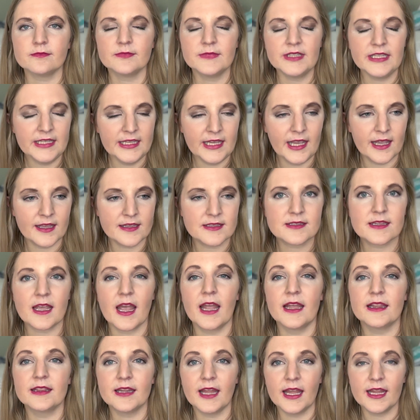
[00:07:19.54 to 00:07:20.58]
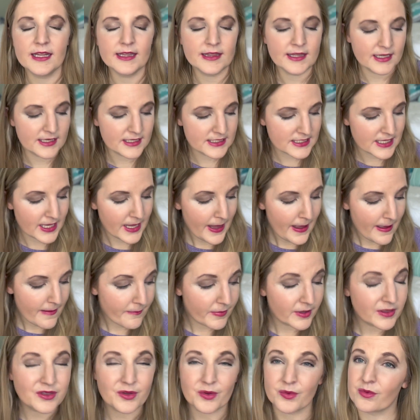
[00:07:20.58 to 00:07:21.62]
yes, I like this,
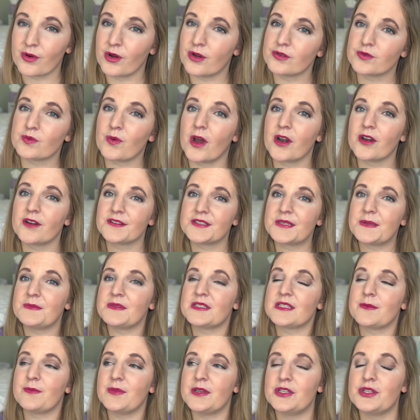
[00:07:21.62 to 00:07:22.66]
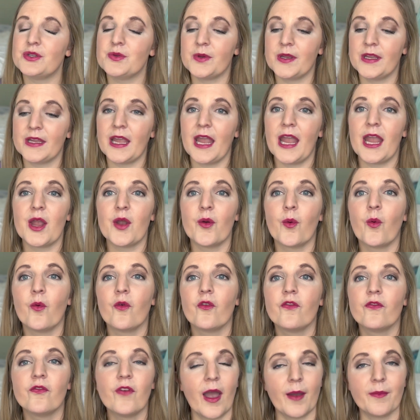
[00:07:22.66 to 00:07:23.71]
but the rose water seems to be doing a
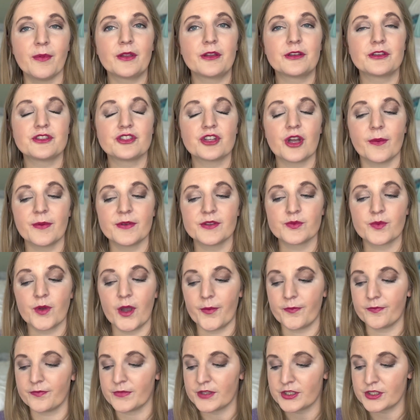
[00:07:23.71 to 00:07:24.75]
fabulous job as well.